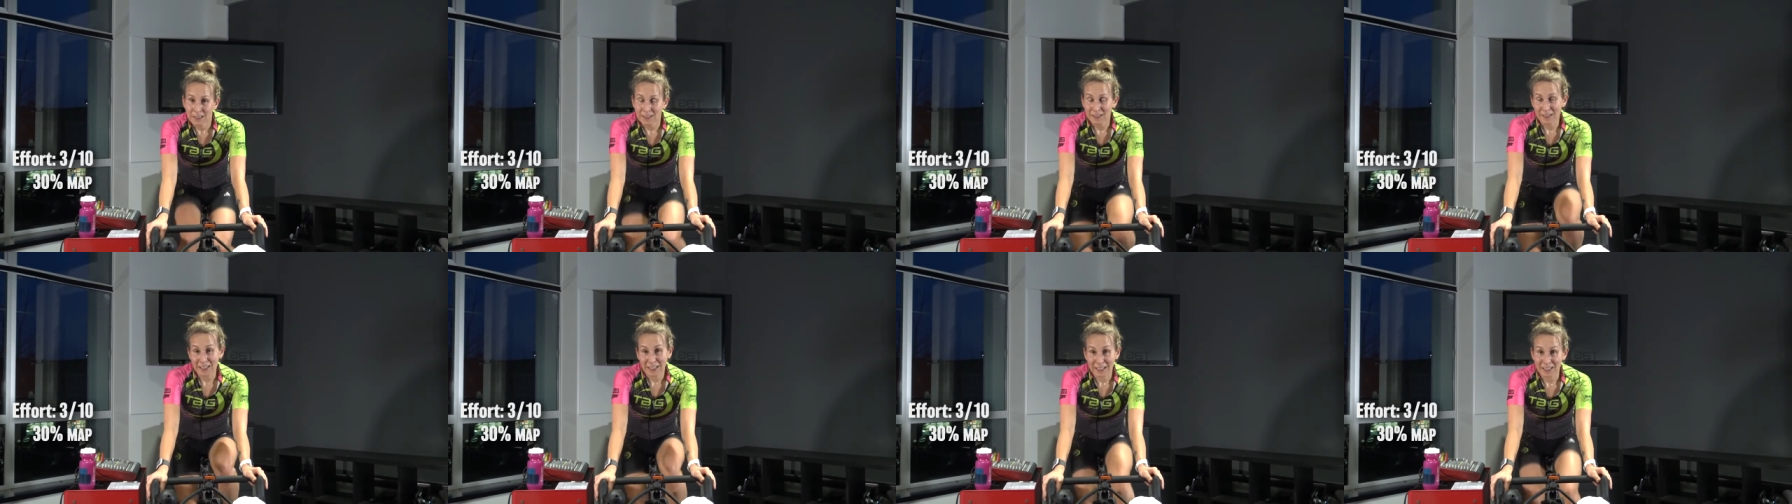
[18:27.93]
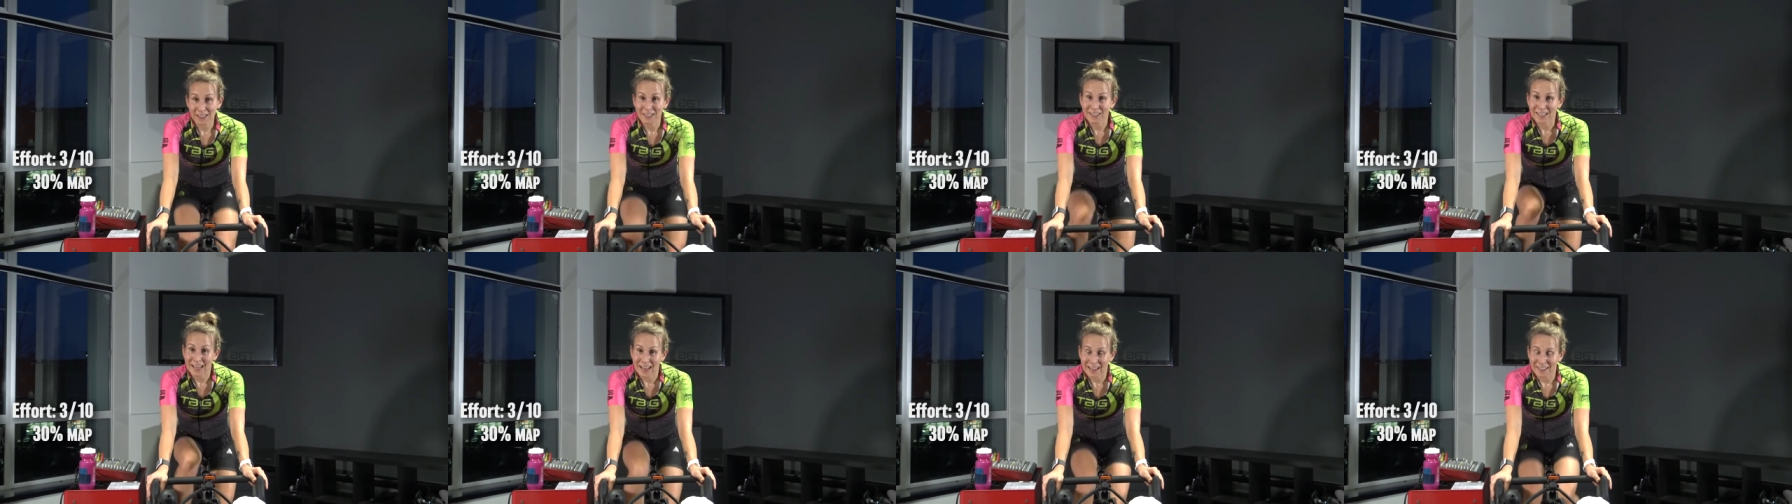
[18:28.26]
6
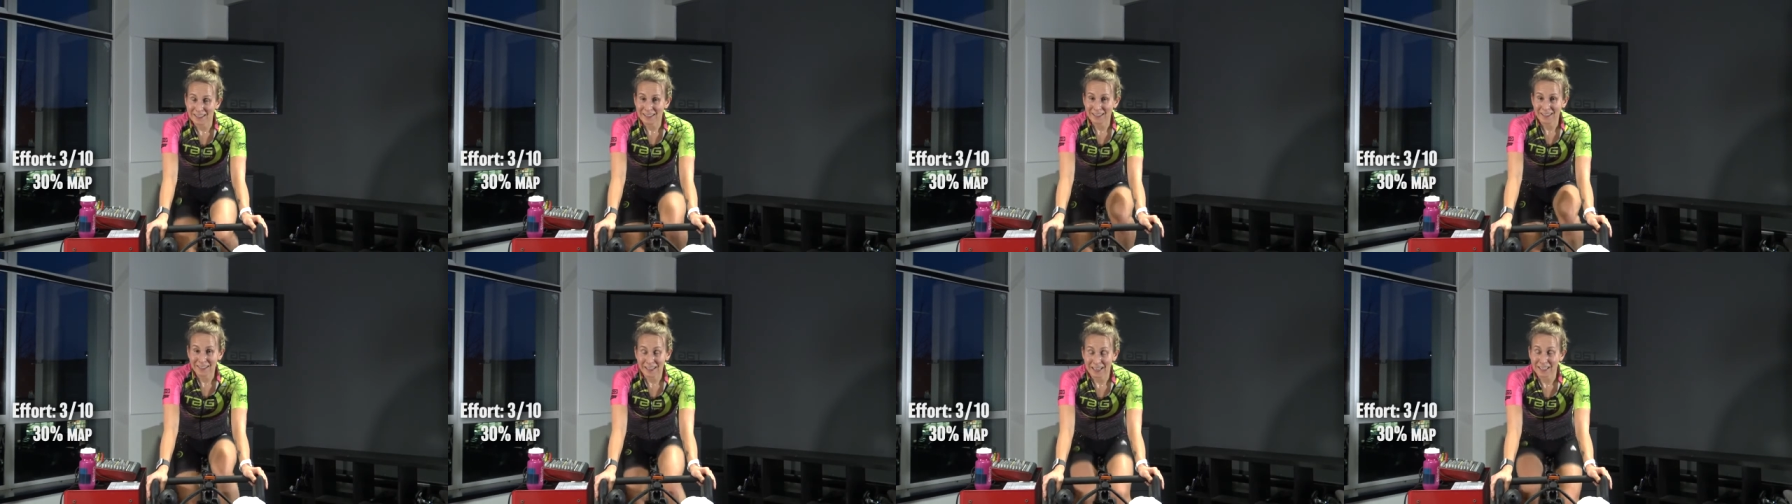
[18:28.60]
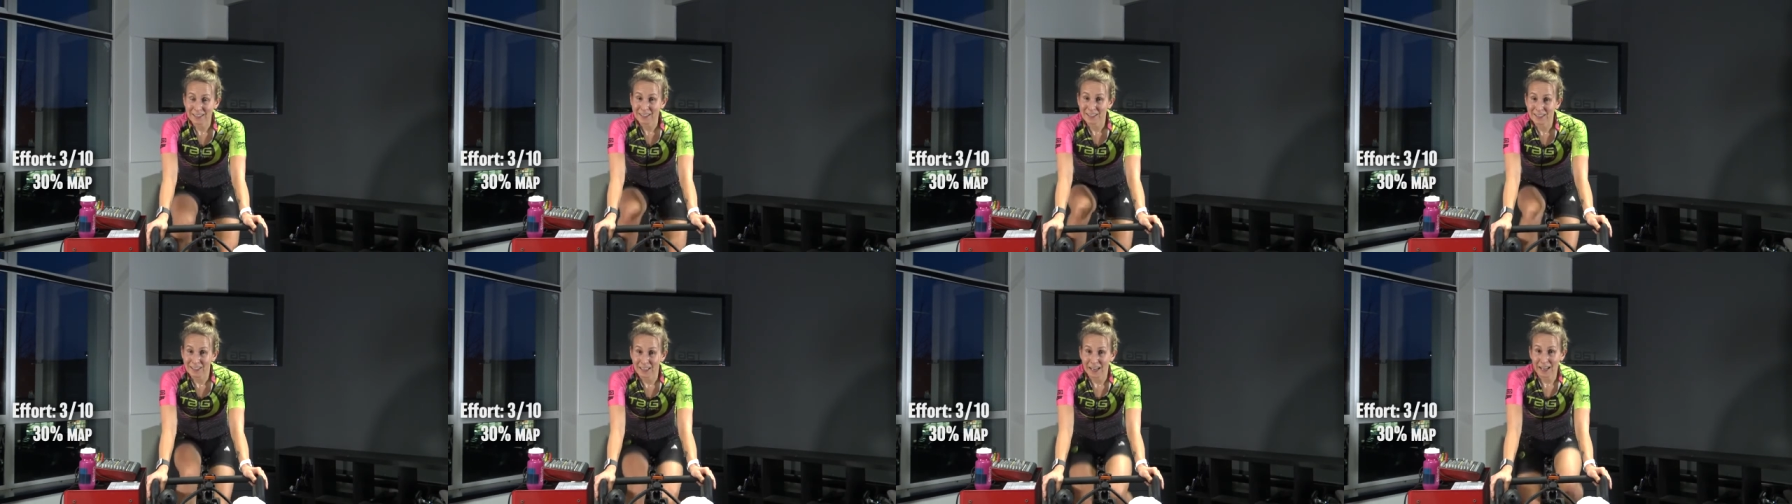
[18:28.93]
sets,
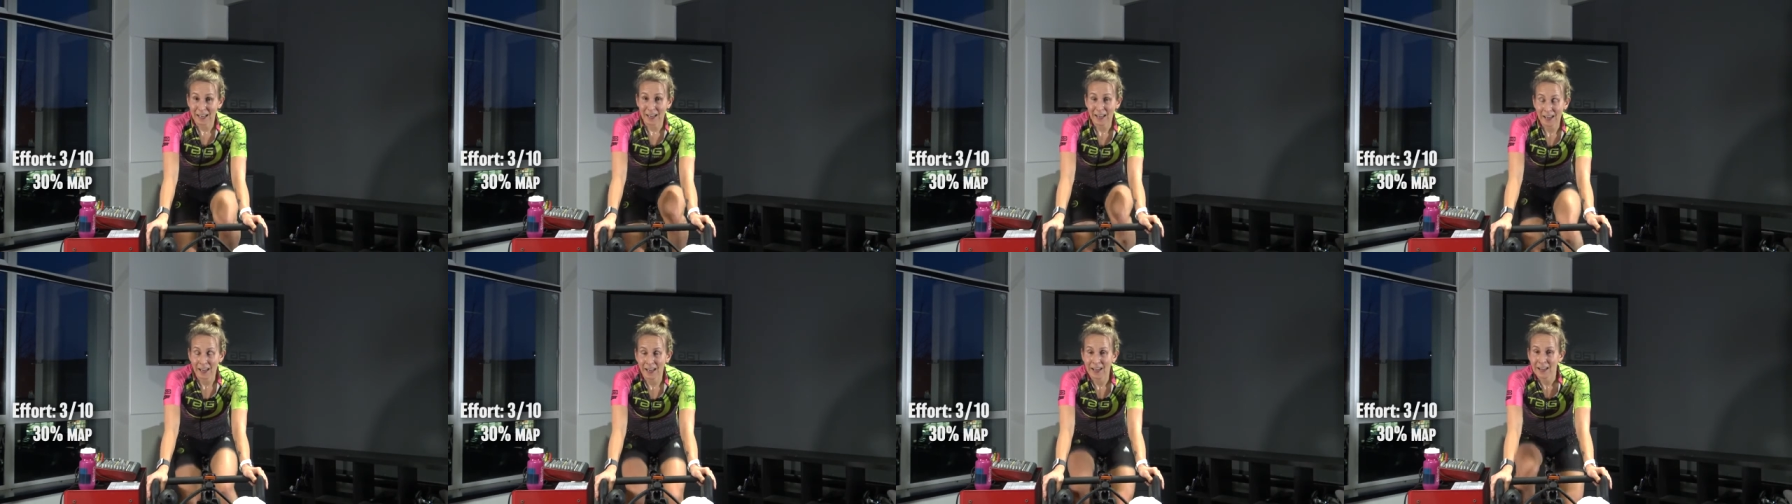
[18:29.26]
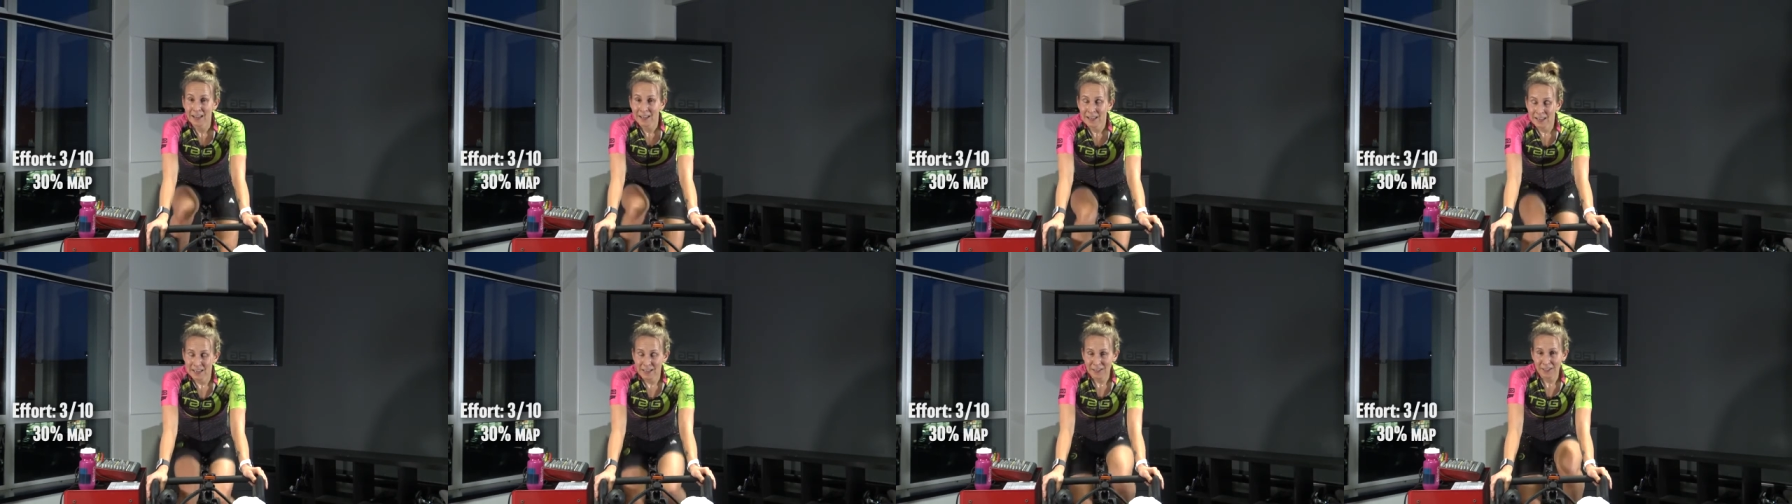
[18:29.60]

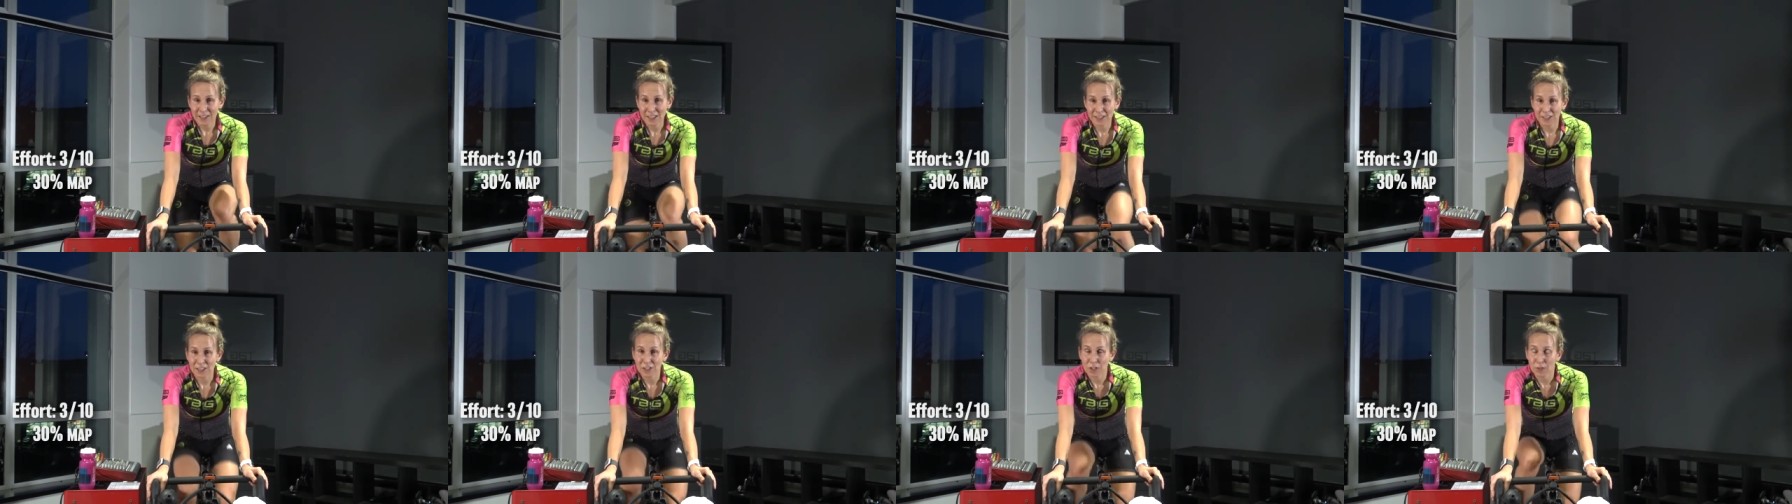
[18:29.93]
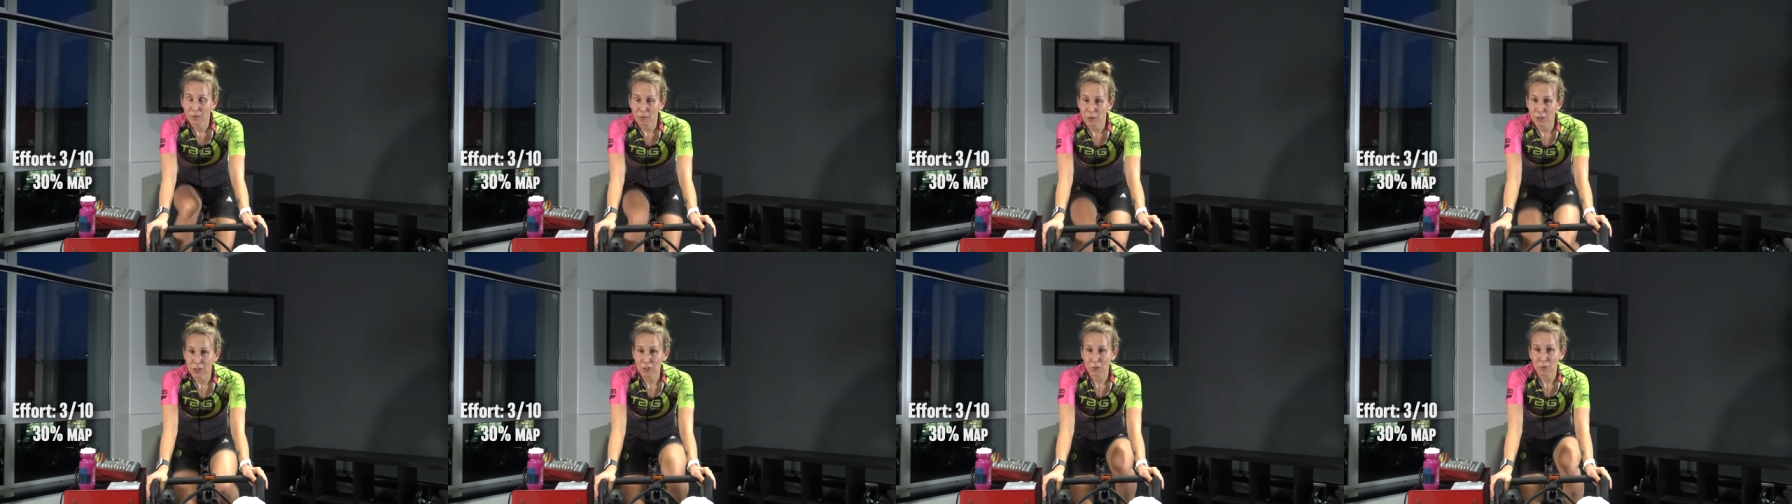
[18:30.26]
6
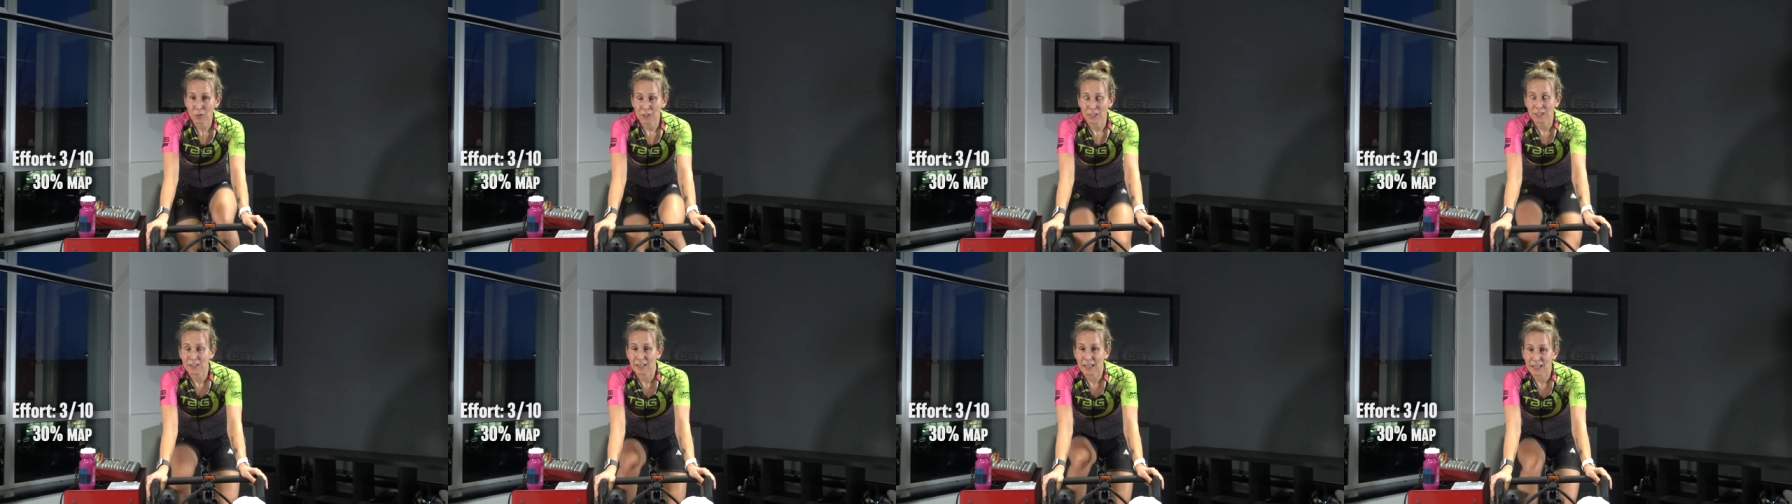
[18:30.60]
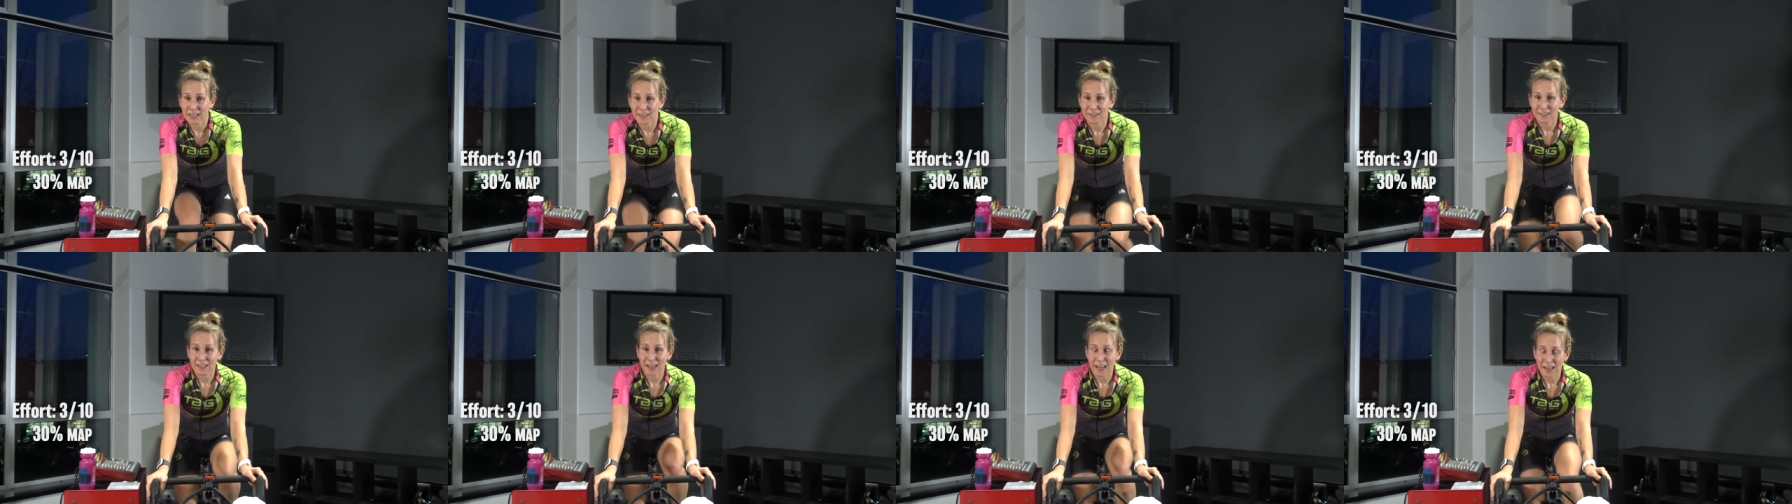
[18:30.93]
intervals through this
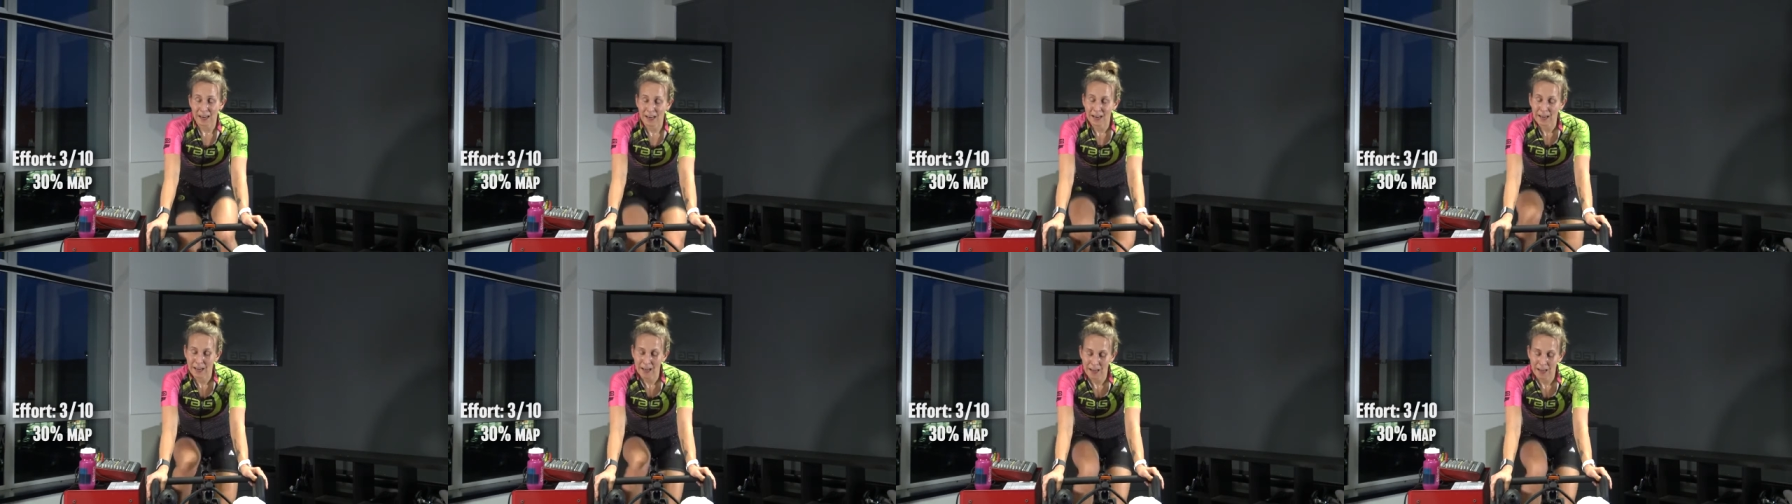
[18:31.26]
second set.